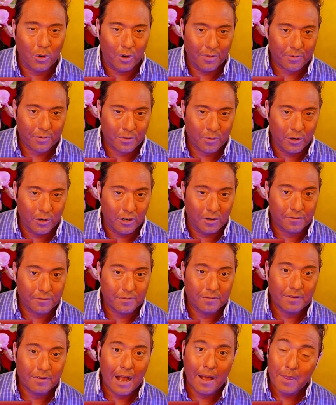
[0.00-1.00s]
were going through the
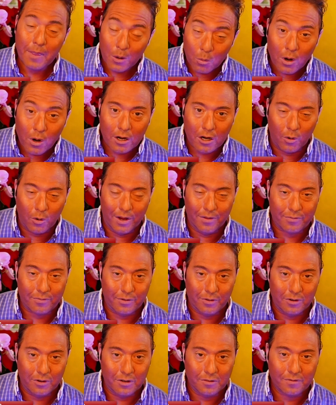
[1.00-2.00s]
roof. And they were going
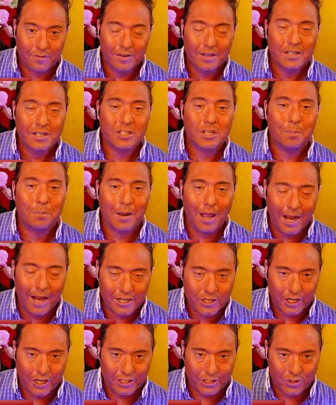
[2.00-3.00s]
through the roof.
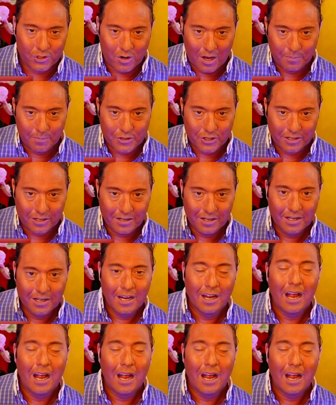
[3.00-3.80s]
Supply chain disruption.